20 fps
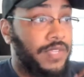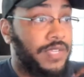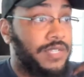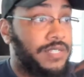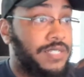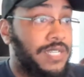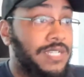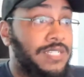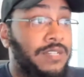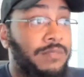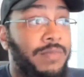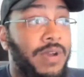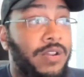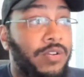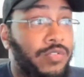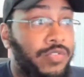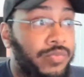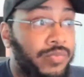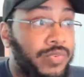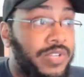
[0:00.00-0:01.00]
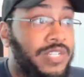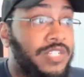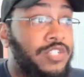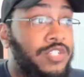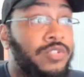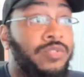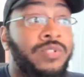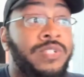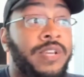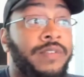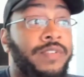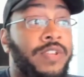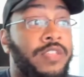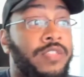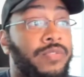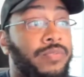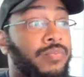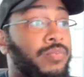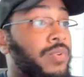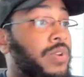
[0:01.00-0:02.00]
Tesla Model 3 is
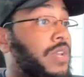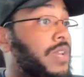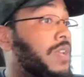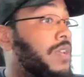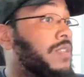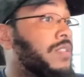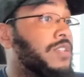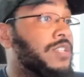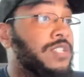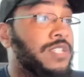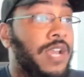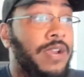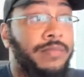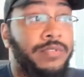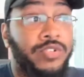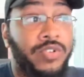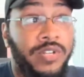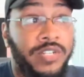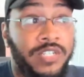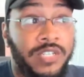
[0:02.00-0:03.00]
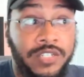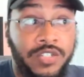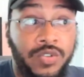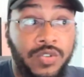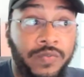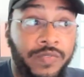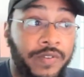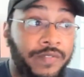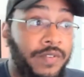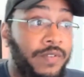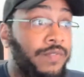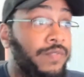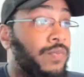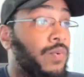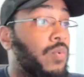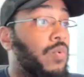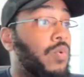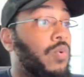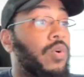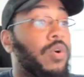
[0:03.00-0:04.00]
273, the Cybertruck's at
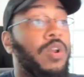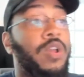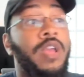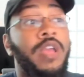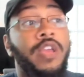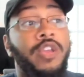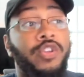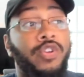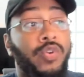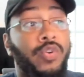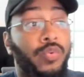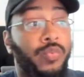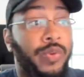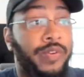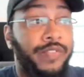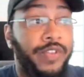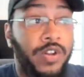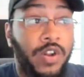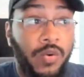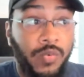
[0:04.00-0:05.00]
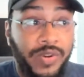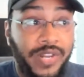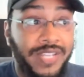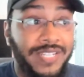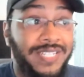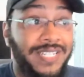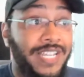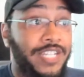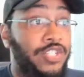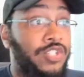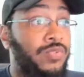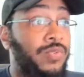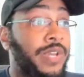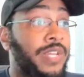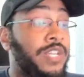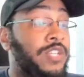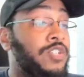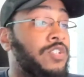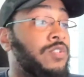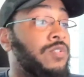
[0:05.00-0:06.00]
254, your Rivian R1S is at
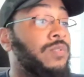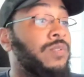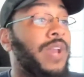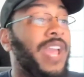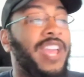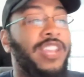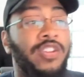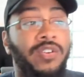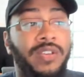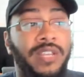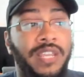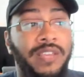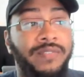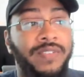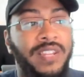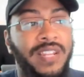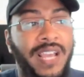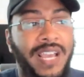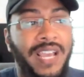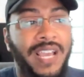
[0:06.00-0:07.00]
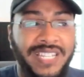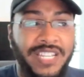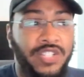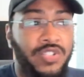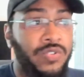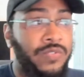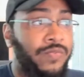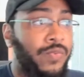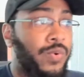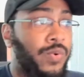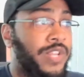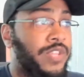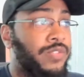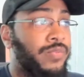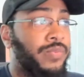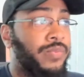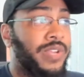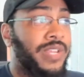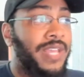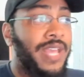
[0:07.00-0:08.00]
282, and your EV9 is at
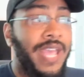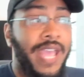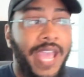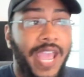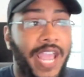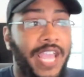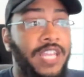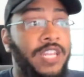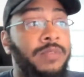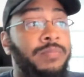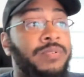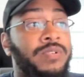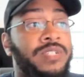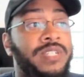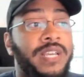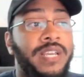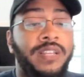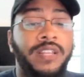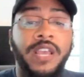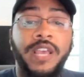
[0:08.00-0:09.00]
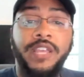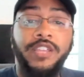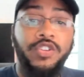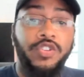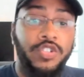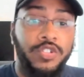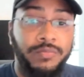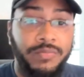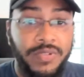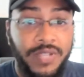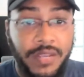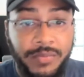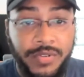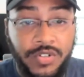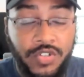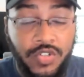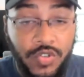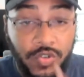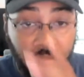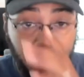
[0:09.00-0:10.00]
243. 80%, you should be able to
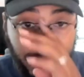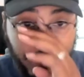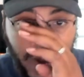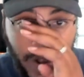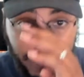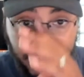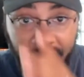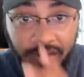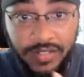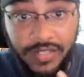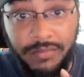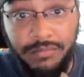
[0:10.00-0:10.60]
do primarily